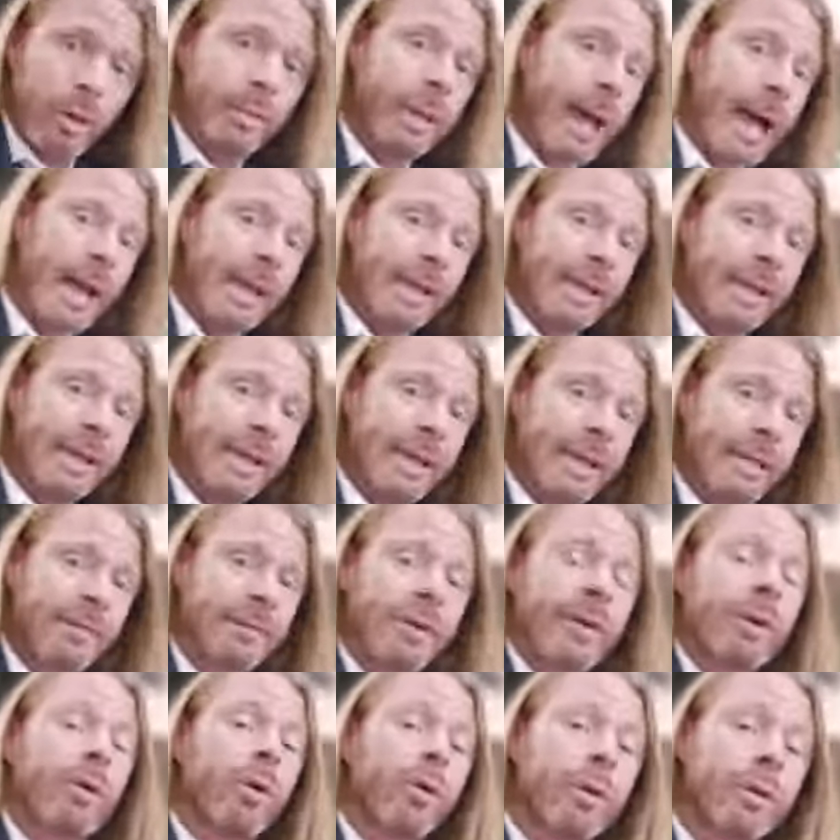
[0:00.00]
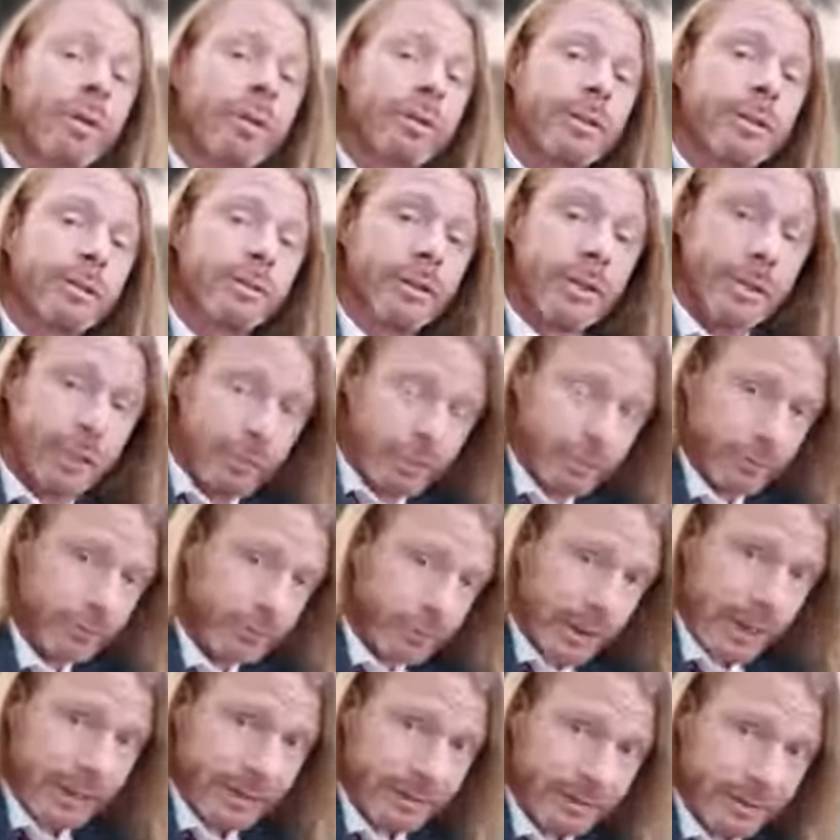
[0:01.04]
body needs in order to reduce
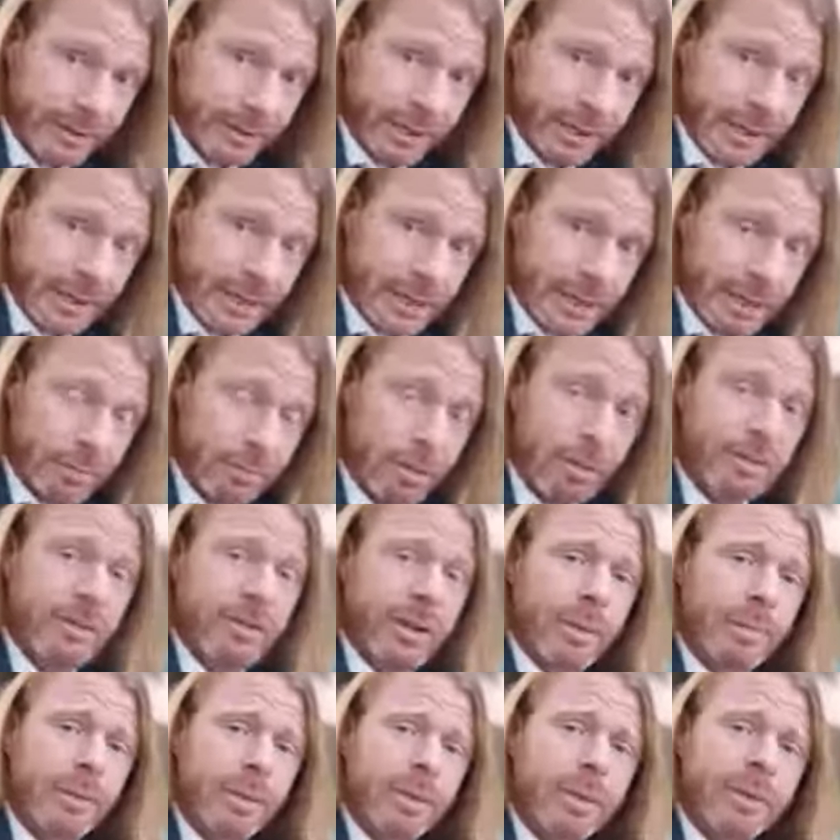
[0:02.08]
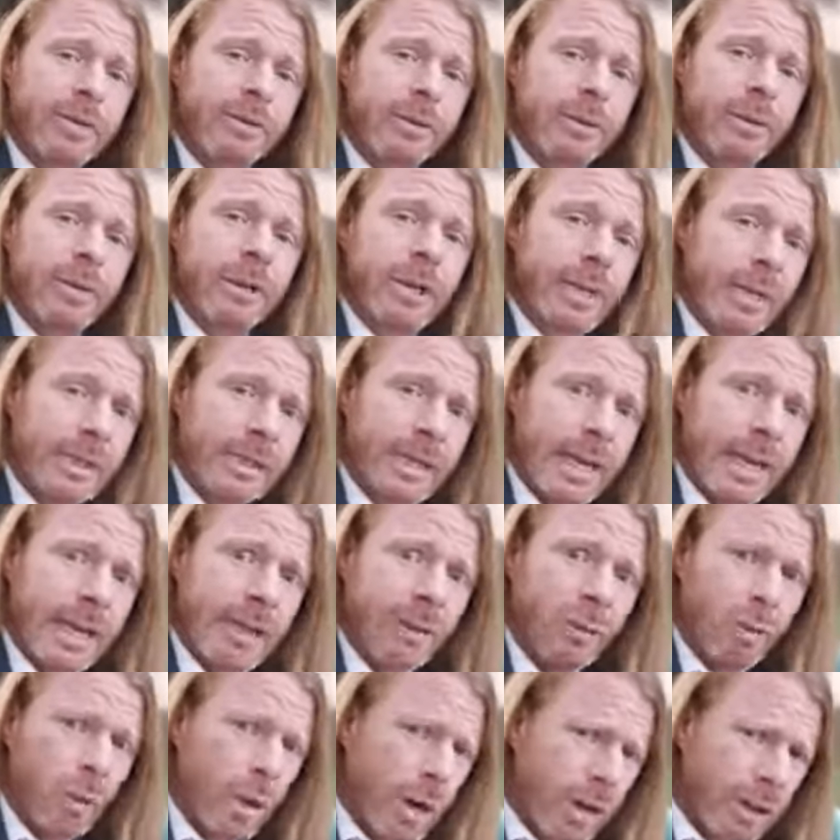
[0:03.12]
stress. Most supplements only
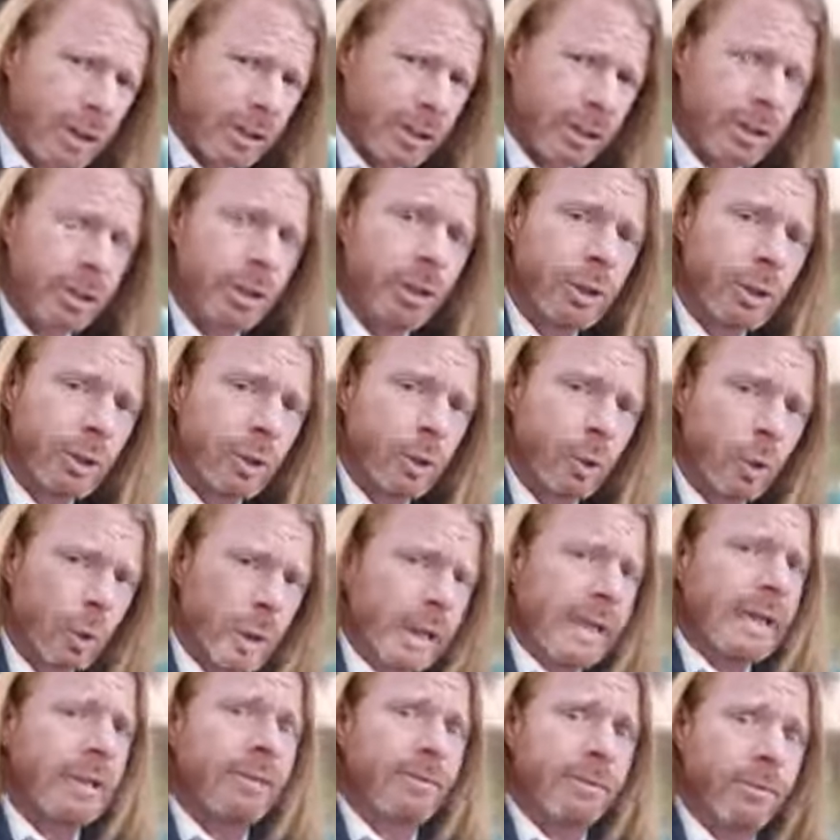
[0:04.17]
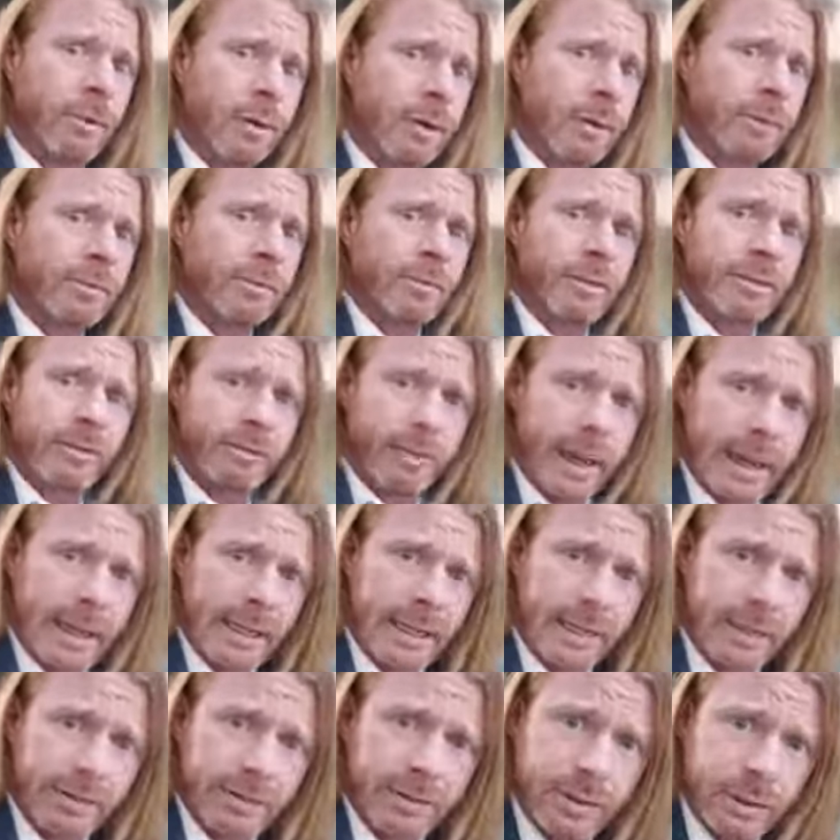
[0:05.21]
contain 1 or 2 weak forms of
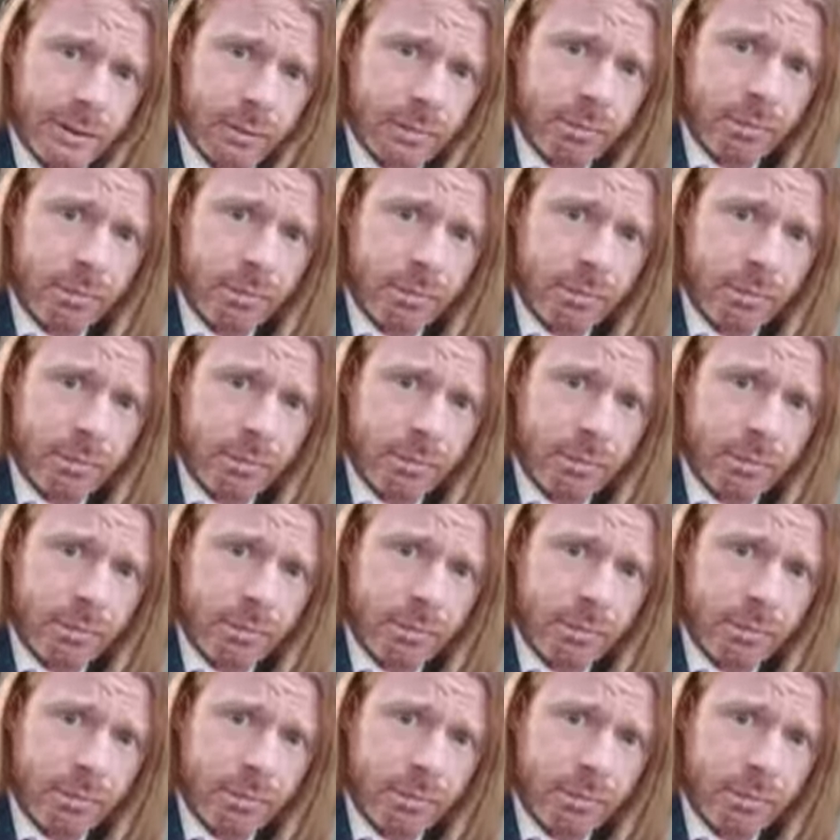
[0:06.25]
magnesium.